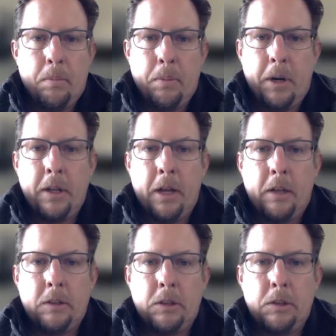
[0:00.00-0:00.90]

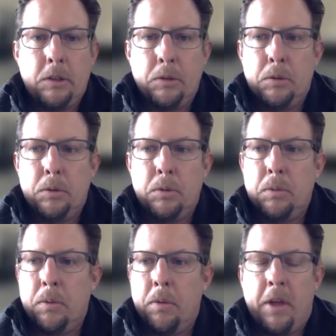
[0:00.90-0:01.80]
Parallel
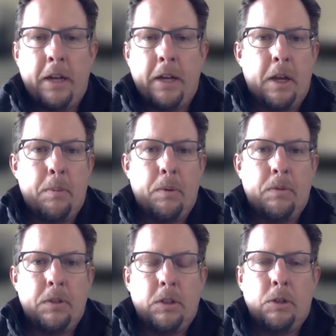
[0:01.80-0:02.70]
to that type
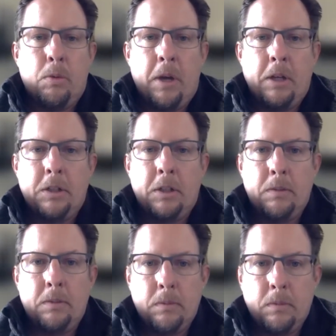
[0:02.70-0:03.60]
of
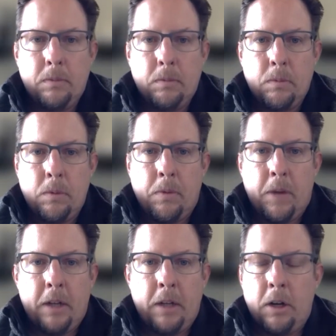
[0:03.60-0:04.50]
situation, we've
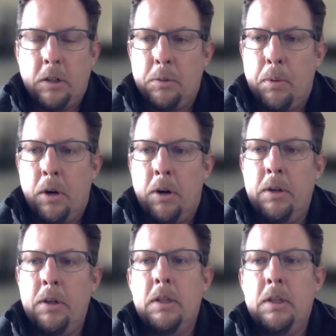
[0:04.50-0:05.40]
had a large
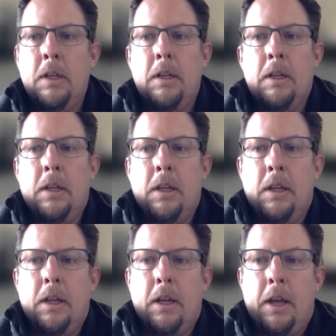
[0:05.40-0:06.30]
burn.
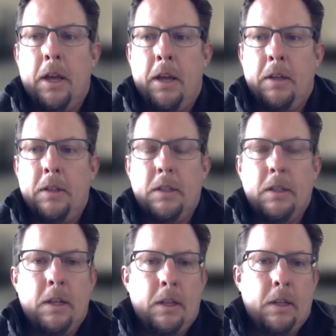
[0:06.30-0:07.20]
And
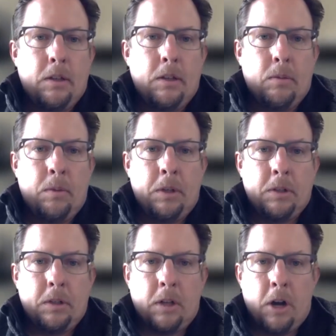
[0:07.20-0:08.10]
when
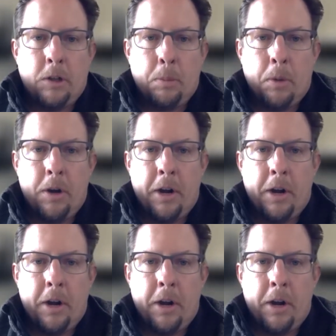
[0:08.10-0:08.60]
there's a large burn